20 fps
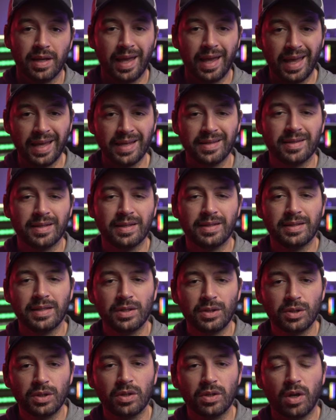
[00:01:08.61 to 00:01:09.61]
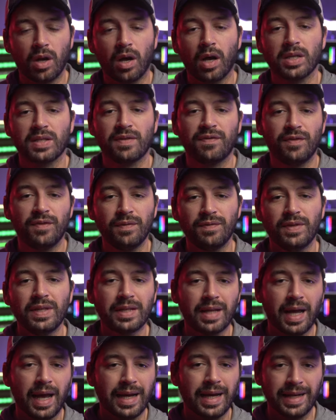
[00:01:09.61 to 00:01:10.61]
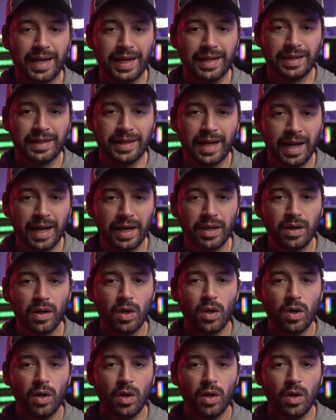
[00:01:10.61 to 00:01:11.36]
Ace Edition costs fifty-nine ninety-nine,